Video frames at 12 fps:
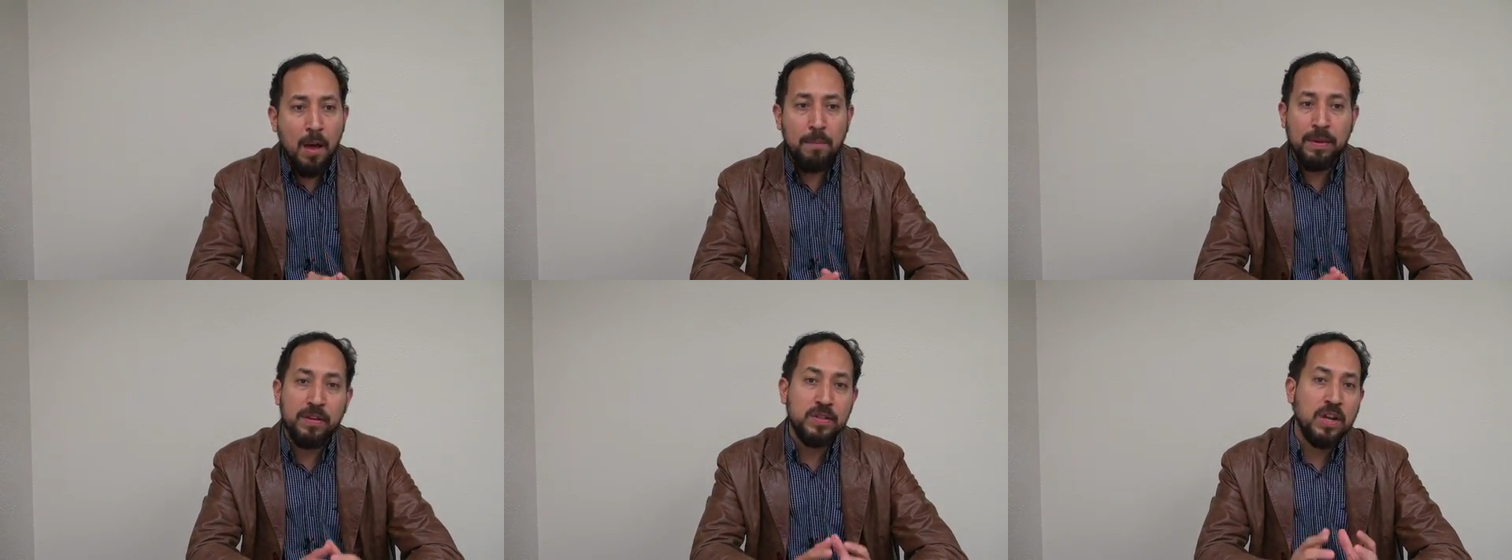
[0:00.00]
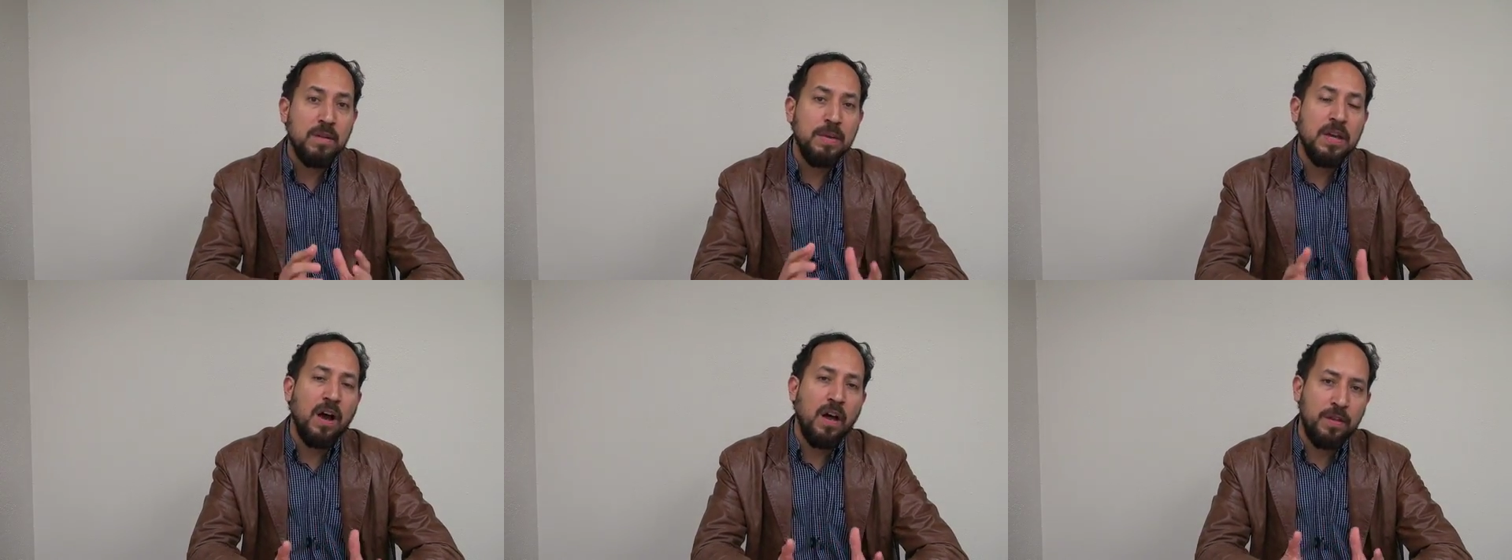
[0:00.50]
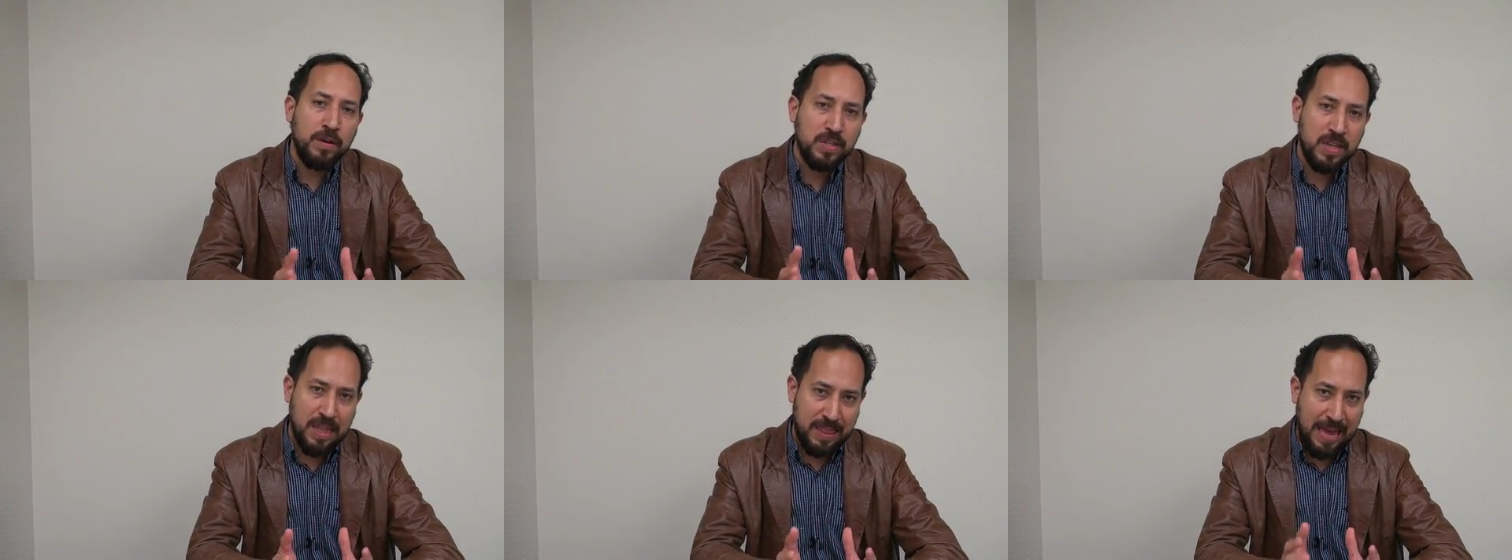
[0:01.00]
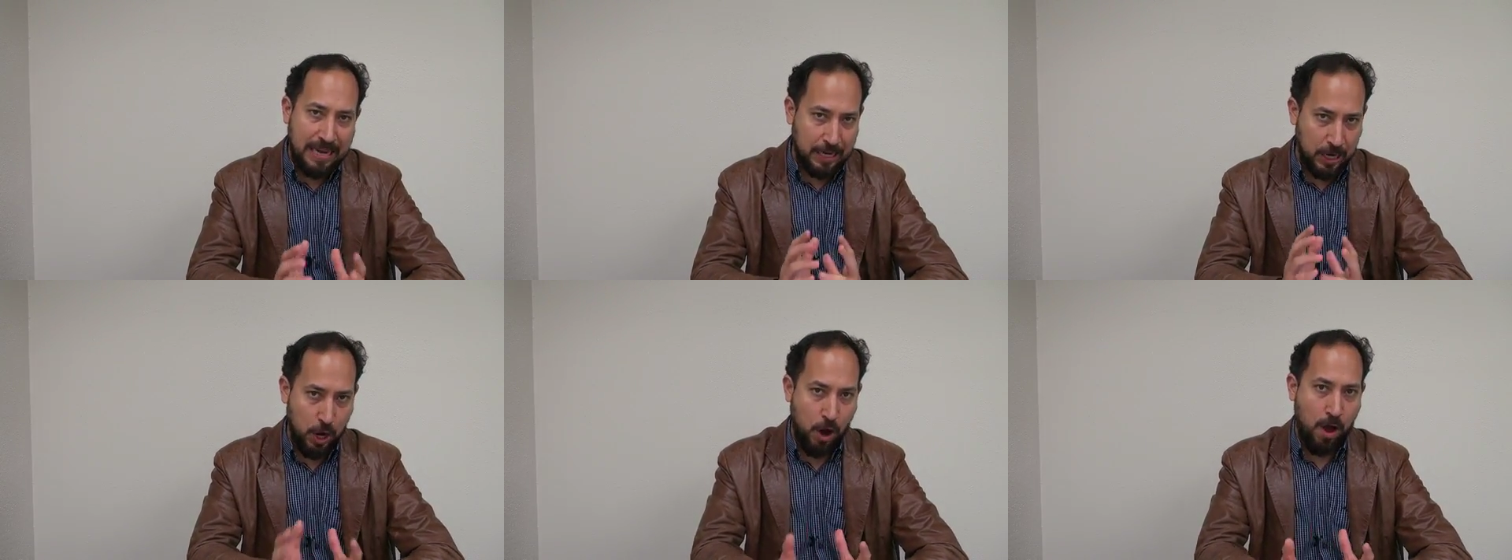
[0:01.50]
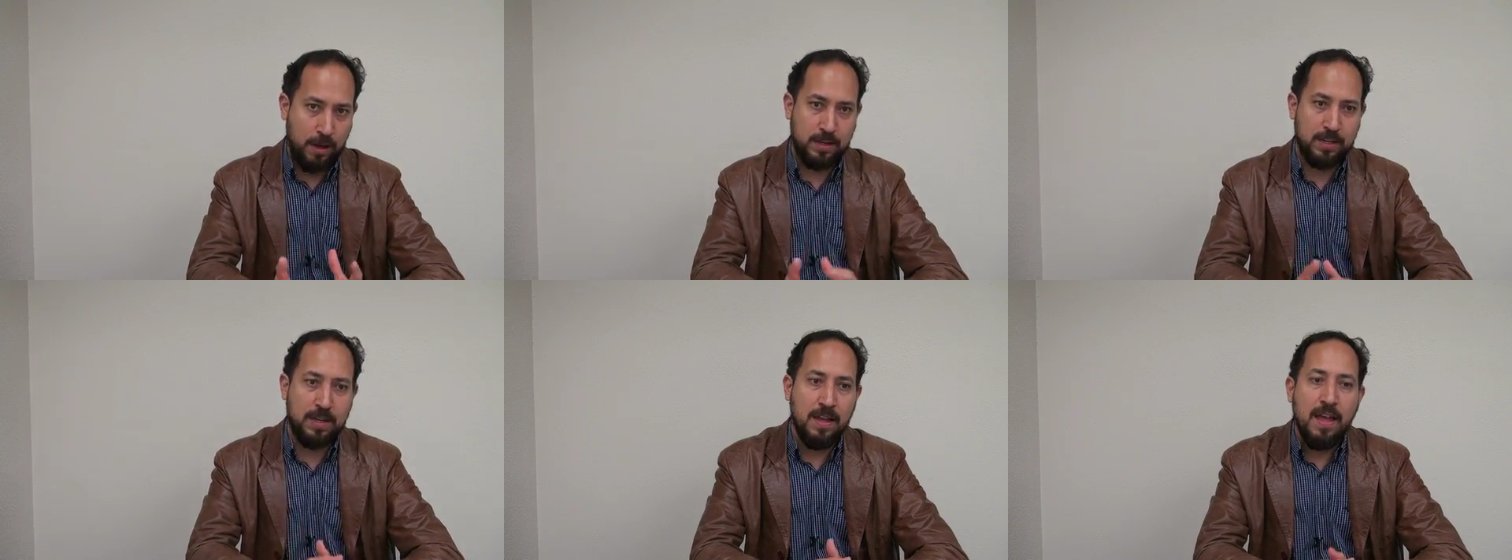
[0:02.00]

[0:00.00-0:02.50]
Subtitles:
but there's going to be others that cannot.